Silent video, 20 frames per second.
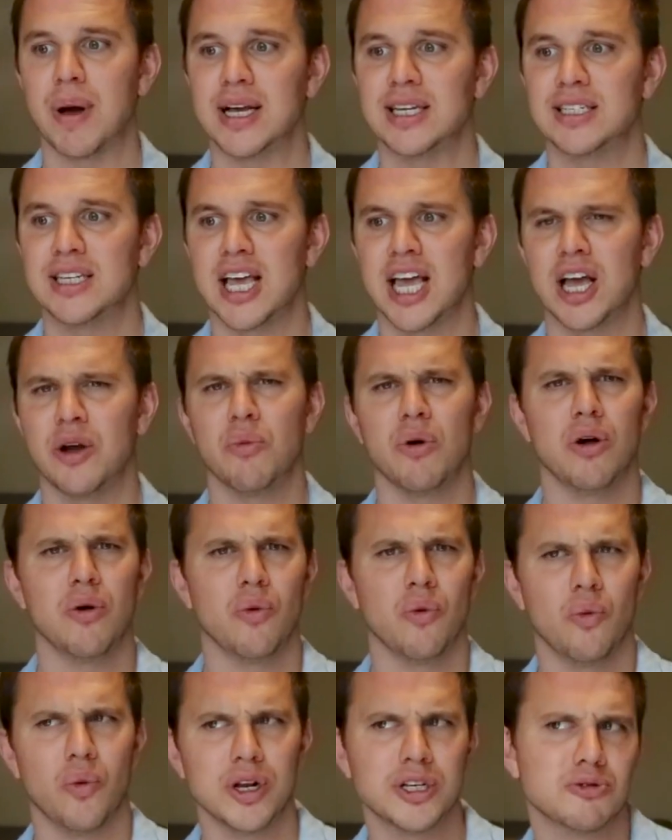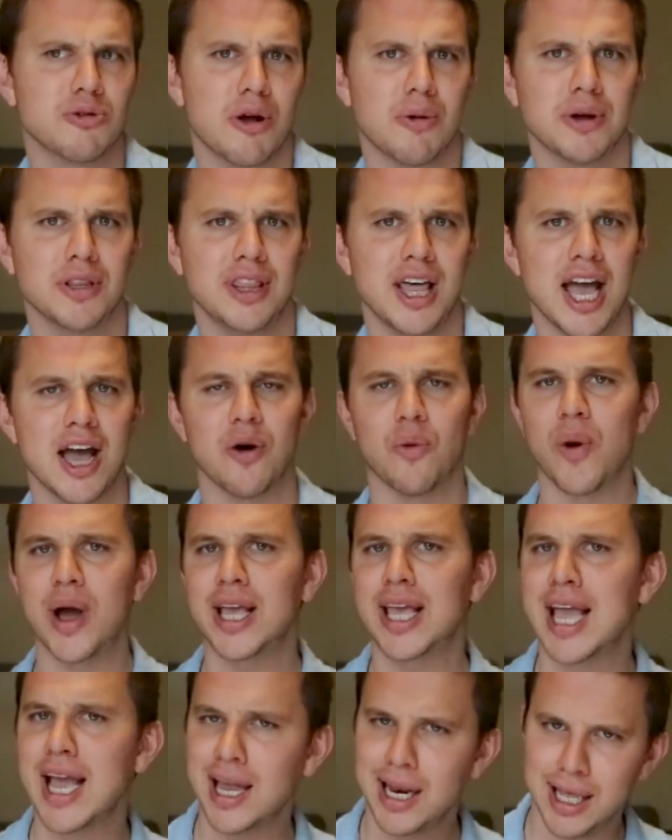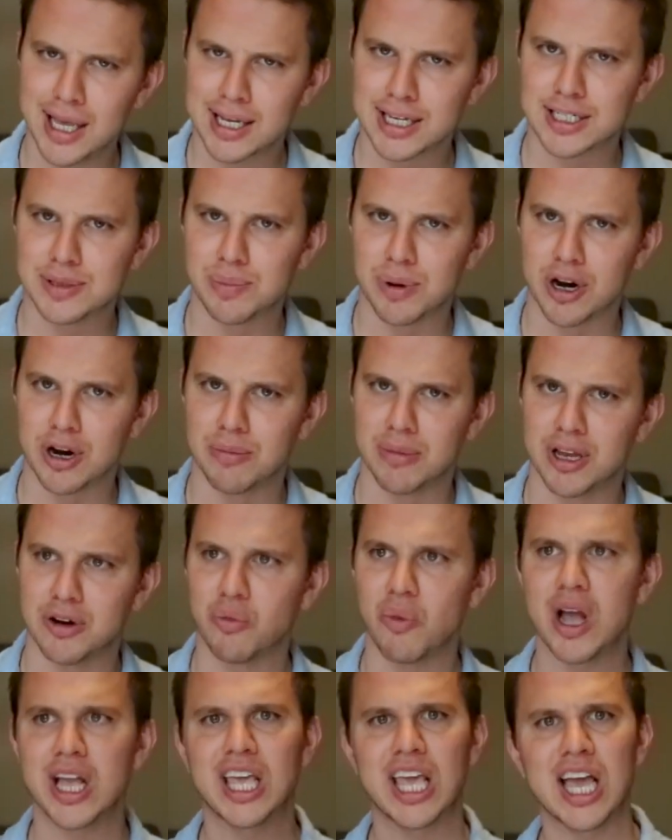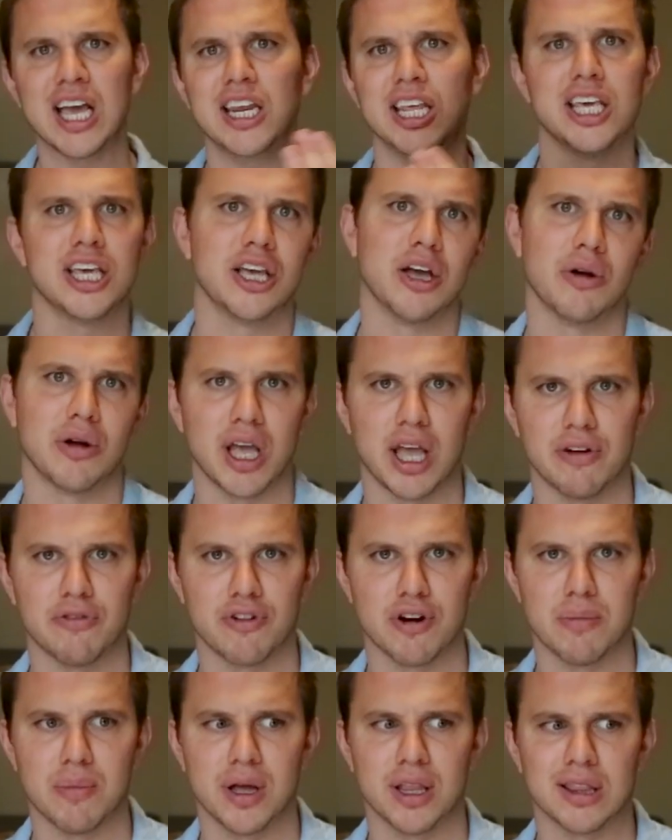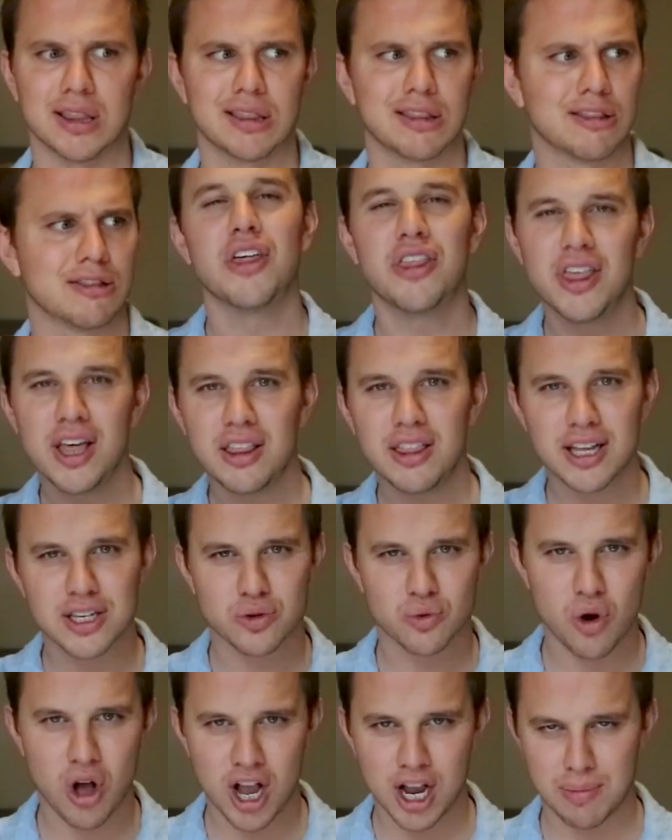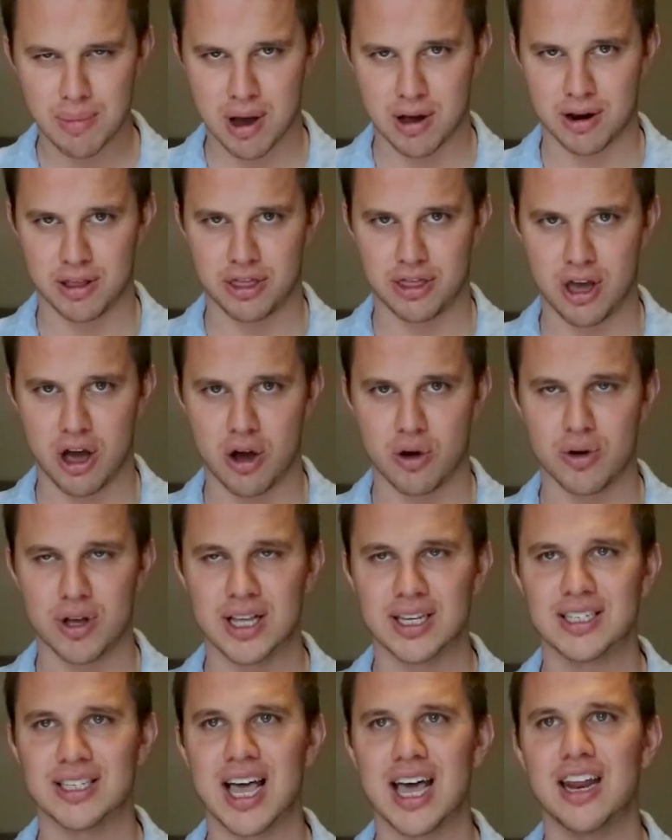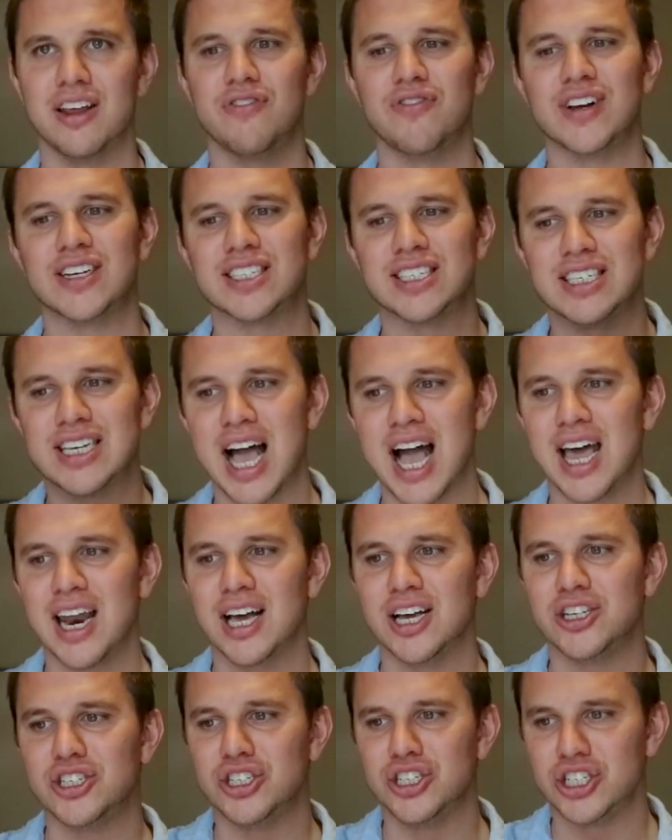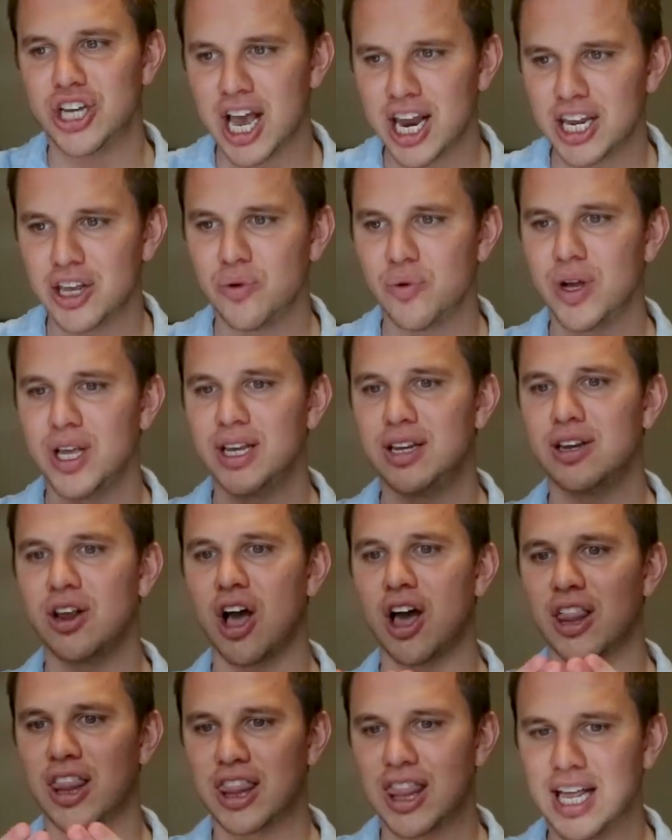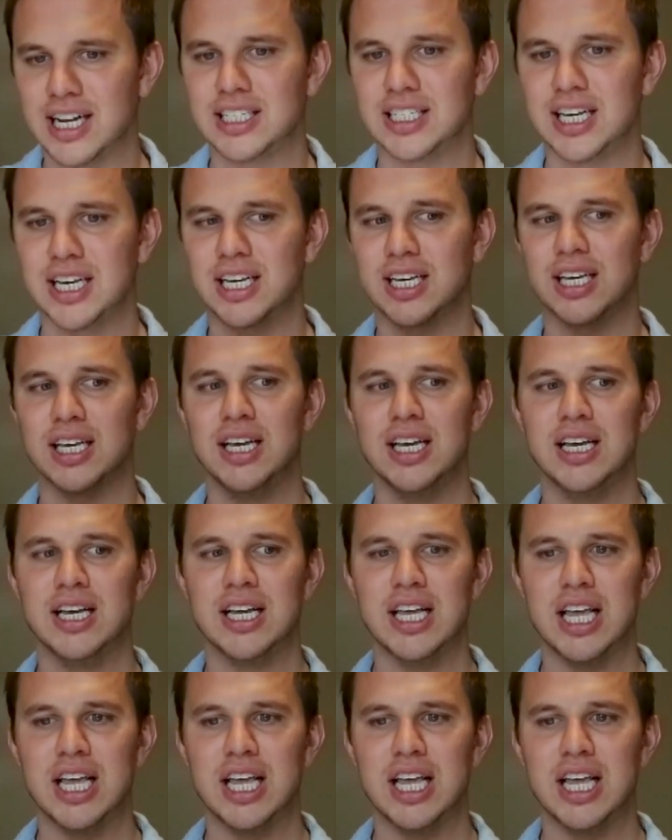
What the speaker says: by saying, well, what's wrong with that? Why can't he experiment? Why can't he go gay for a month? The thing that's wrong about it, though, is that if it's not a genuine, authentic